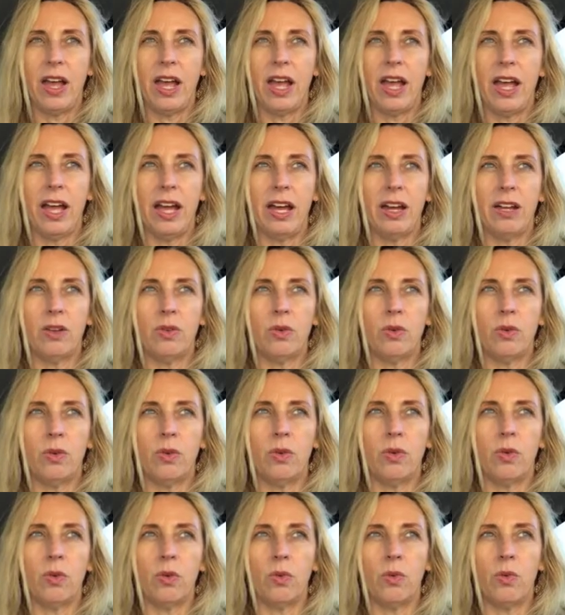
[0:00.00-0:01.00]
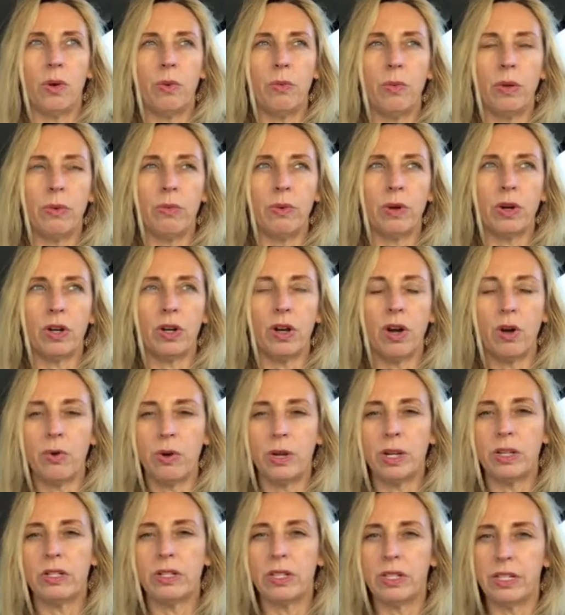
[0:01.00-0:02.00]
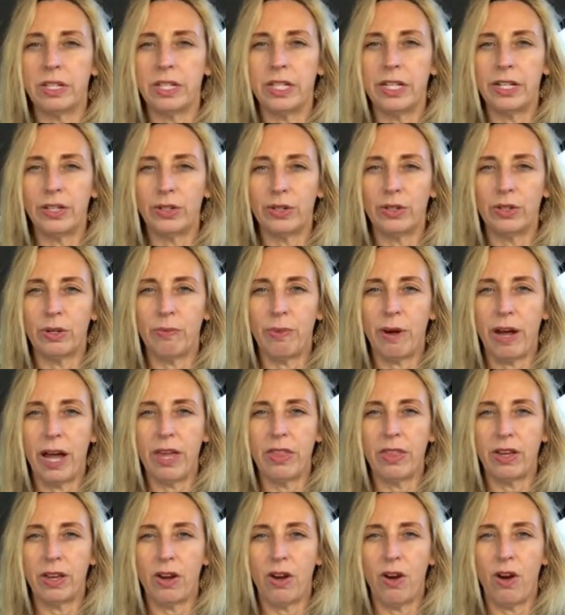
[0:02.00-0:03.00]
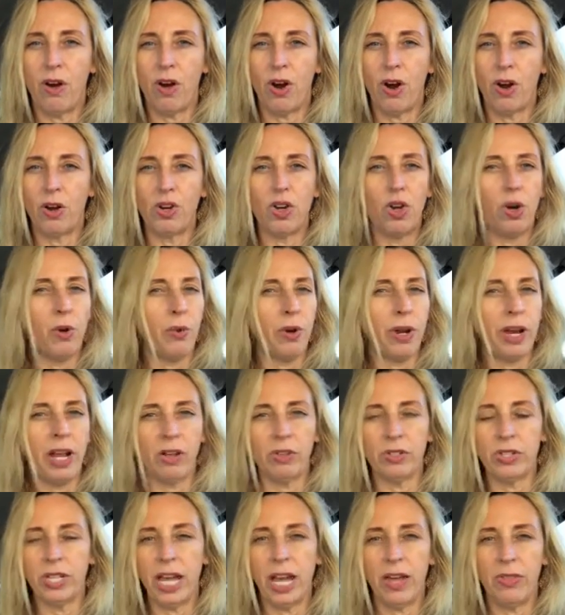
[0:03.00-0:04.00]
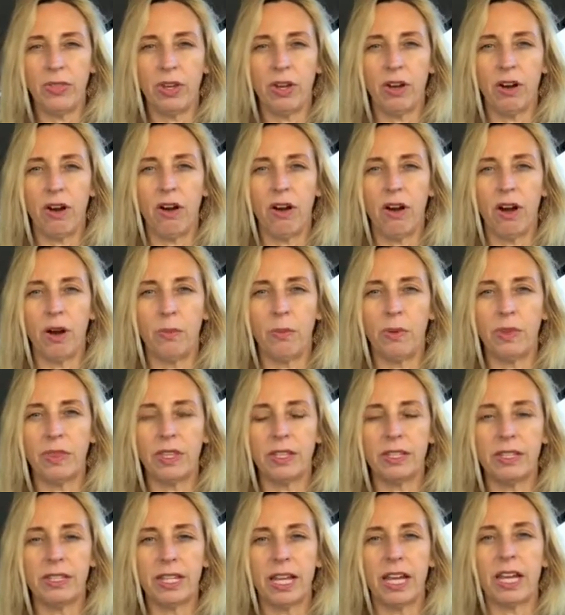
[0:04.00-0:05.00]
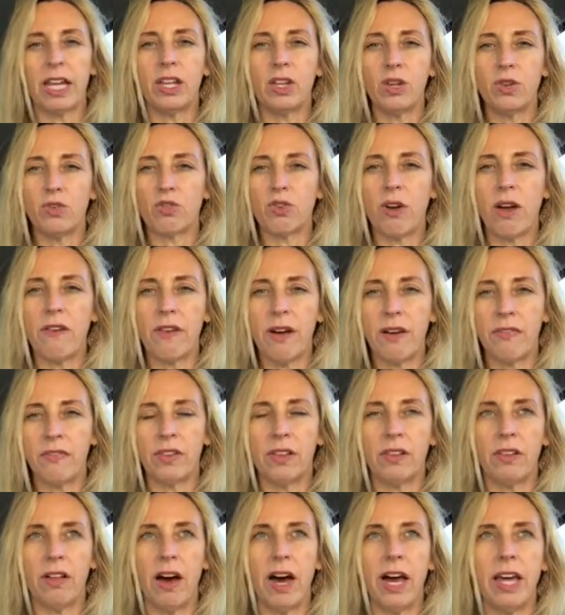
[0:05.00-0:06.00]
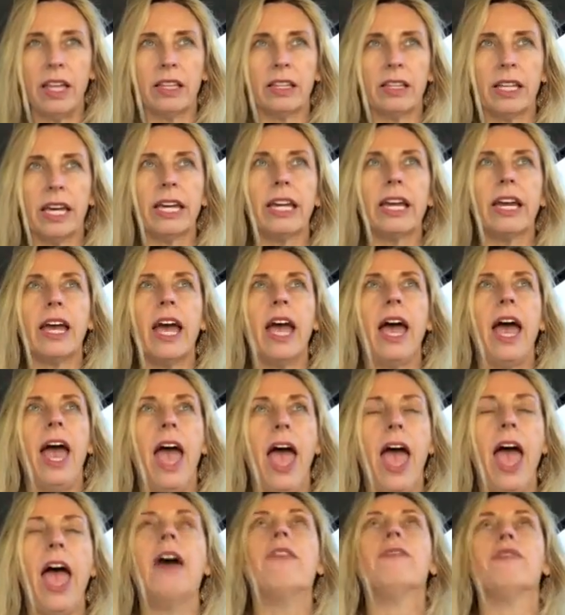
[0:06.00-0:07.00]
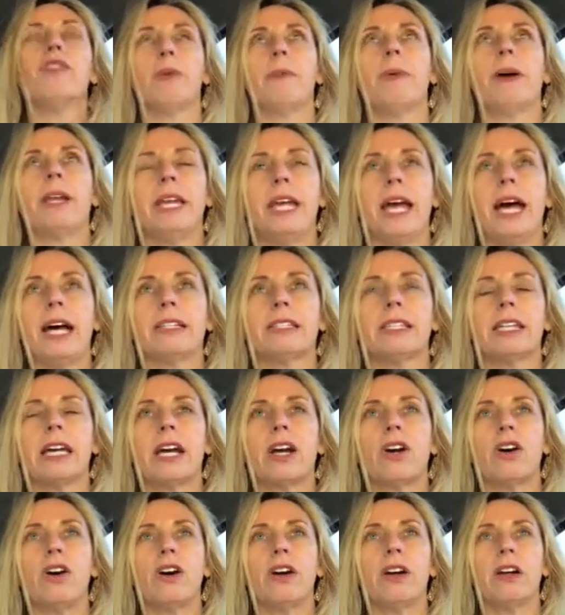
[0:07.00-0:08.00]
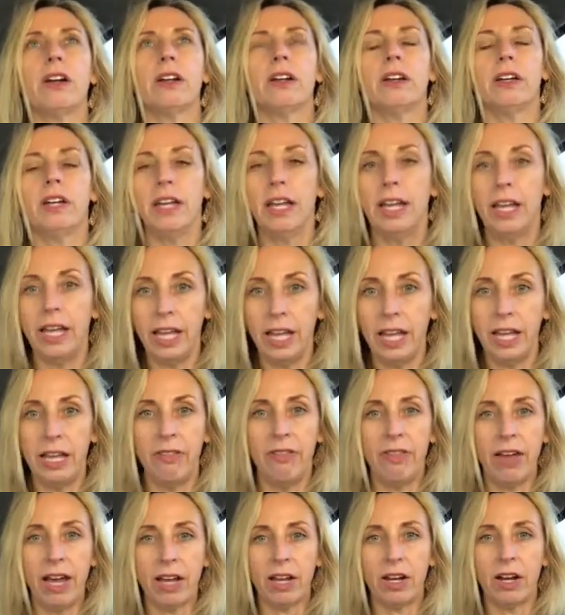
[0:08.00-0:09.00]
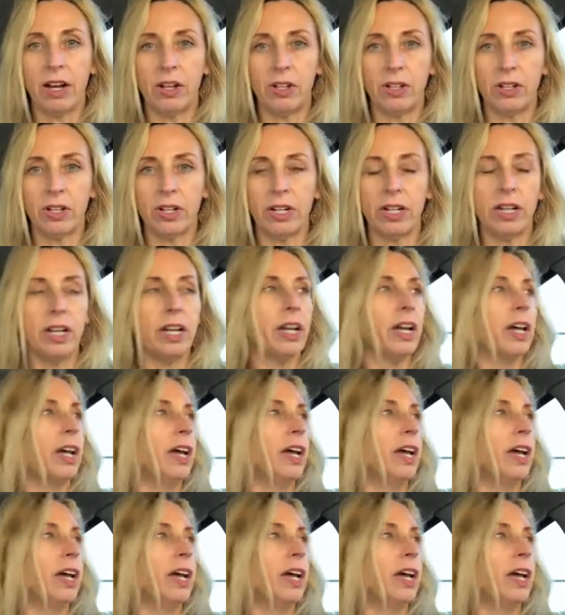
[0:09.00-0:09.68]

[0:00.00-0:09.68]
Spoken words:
And when we were going to the dealer to buy the car, no one else had the car. But the second you drive off the lot, like, everybody has that car in that color.